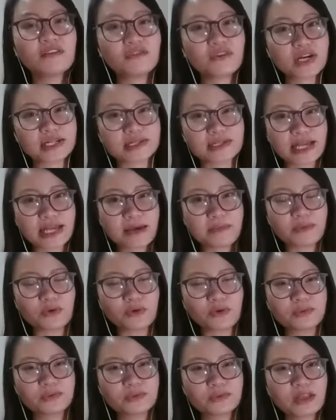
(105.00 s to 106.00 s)
For
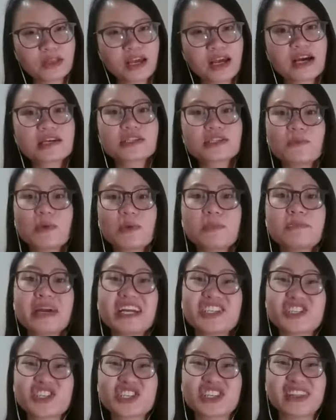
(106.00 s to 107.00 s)
example, someone
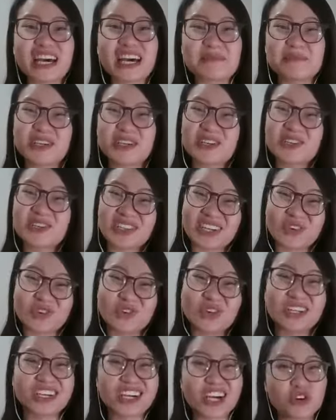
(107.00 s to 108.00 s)
mentioned that because they
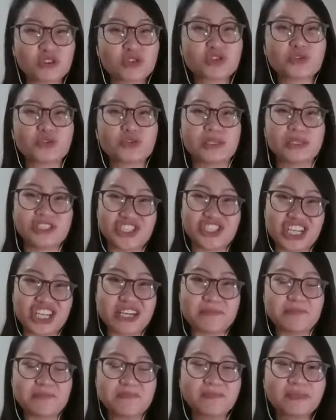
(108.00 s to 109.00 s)
couldn't go to the
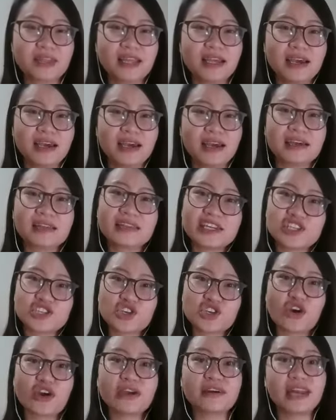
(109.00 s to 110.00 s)
gym, they
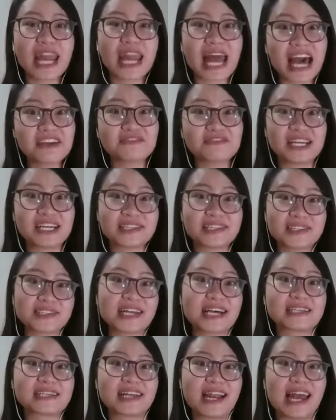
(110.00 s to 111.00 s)
joined a live
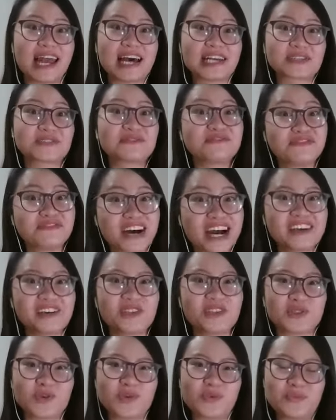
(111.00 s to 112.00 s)
exercise class
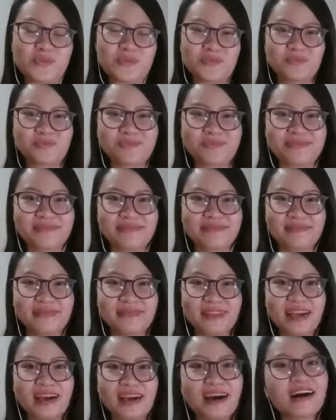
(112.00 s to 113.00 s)
via Zoom.
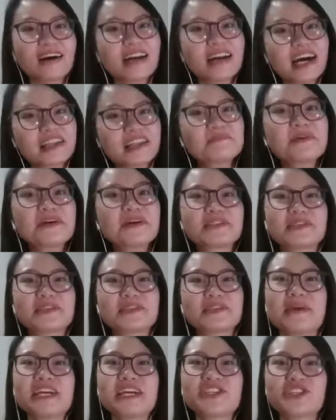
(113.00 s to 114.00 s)
Another
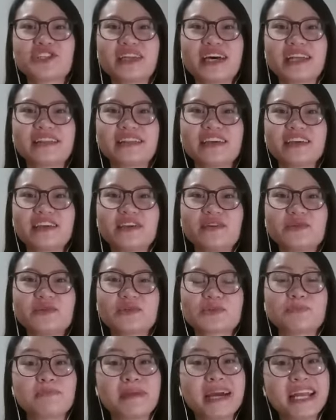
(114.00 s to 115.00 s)
person mentioned that they
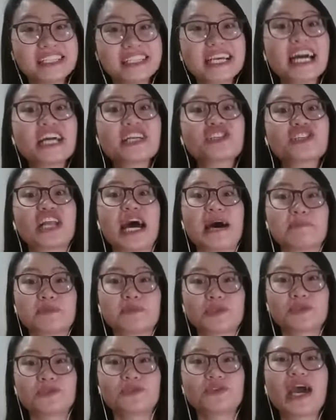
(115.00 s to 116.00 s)
use meditation
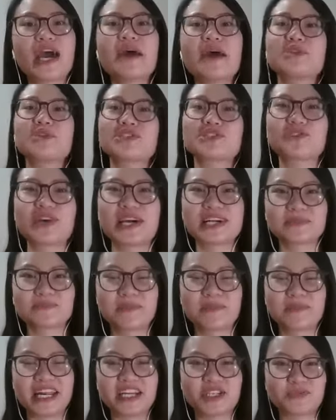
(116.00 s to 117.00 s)
apps to help with
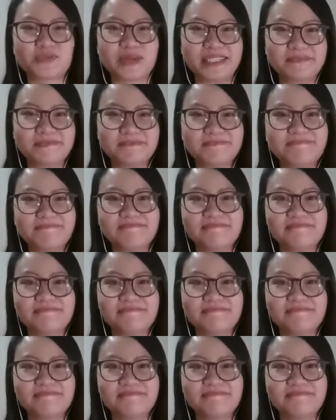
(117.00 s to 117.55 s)
stress management.